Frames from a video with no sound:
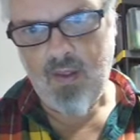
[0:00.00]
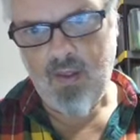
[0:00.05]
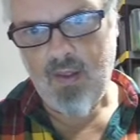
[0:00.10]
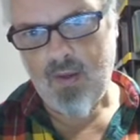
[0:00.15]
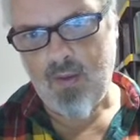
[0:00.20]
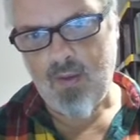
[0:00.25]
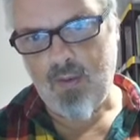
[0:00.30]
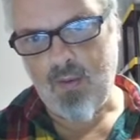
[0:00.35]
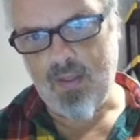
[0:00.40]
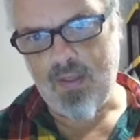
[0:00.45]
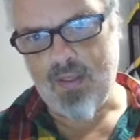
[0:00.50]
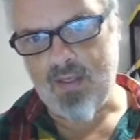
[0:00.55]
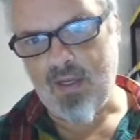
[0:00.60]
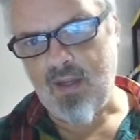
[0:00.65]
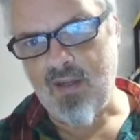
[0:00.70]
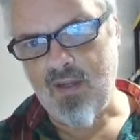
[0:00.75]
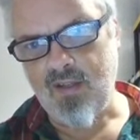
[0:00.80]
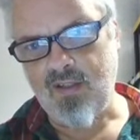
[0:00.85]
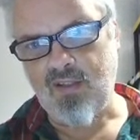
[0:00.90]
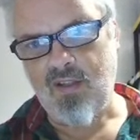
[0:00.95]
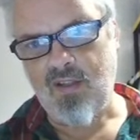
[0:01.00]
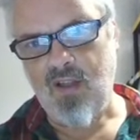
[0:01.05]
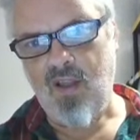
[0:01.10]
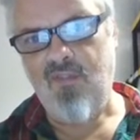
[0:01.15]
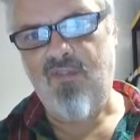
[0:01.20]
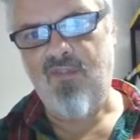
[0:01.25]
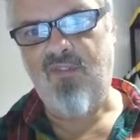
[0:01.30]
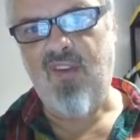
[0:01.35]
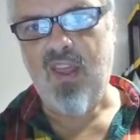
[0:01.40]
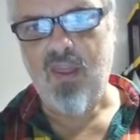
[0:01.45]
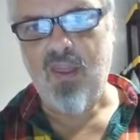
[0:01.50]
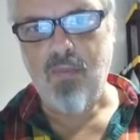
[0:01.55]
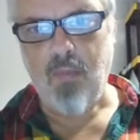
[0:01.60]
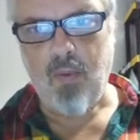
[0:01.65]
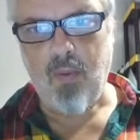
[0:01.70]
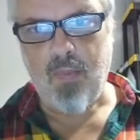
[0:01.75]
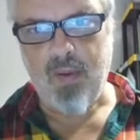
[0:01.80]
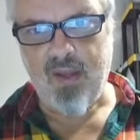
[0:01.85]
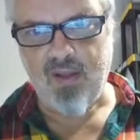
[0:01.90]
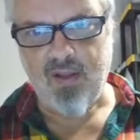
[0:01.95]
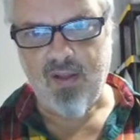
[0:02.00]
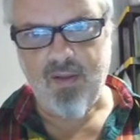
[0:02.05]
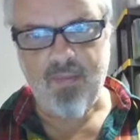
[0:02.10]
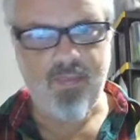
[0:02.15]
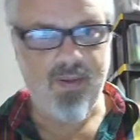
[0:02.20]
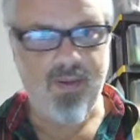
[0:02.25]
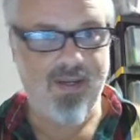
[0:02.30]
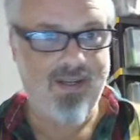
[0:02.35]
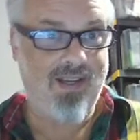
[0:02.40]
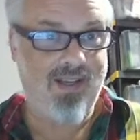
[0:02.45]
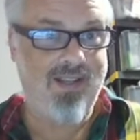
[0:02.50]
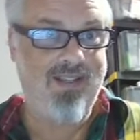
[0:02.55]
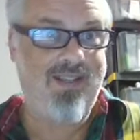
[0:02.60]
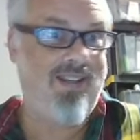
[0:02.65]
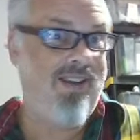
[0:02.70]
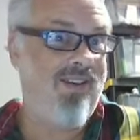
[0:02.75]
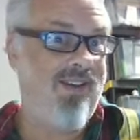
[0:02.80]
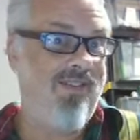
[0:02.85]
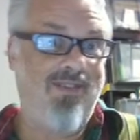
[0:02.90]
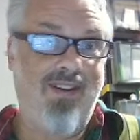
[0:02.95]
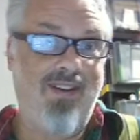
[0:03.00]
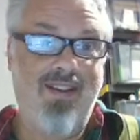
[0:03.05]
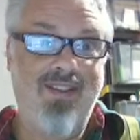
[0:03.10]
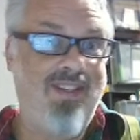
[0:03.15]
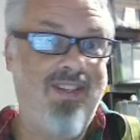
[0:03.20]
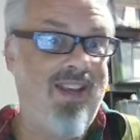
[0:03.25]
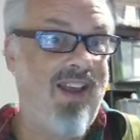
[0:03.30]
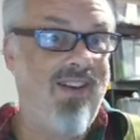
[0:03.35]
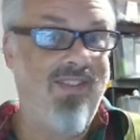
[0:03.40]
Quinsez Faithmobile, because it runs on